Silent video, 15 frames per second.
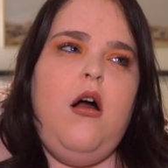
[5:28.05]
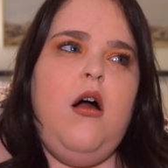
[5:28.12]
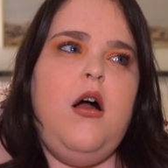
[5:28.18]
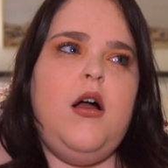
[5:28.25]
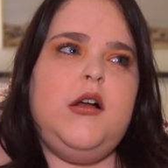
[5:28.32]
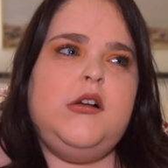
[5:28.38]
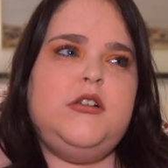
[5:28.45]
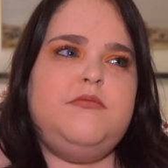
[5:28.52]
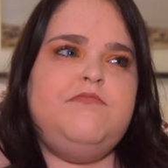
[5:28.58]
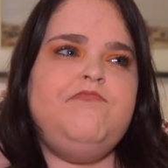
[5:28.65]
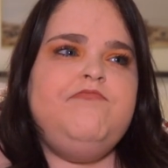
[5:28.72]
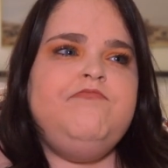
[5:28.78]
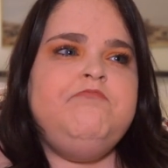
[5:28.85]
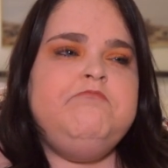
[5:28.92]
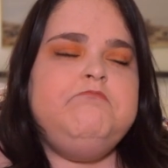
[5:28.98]
Um,
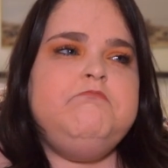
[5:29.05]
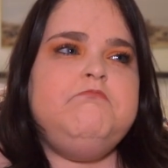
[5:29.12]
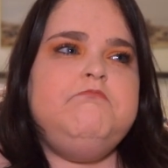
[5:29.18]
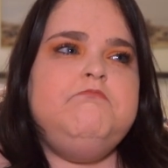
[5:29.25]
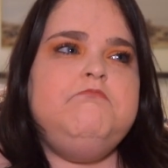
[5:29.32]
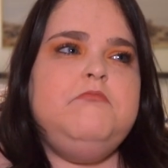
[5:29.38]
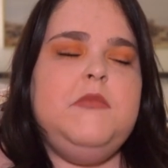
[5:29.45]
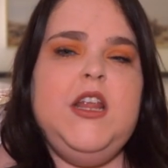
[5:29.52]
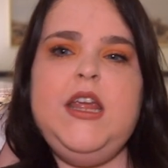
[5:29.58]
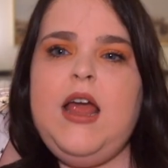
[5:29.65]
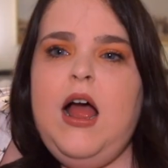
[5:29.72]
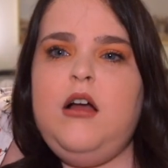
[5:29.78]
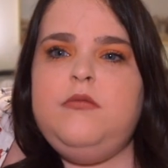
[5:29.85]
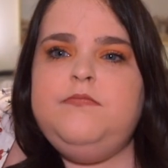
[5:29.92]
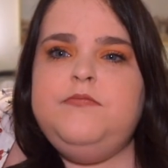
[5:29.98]
yeah.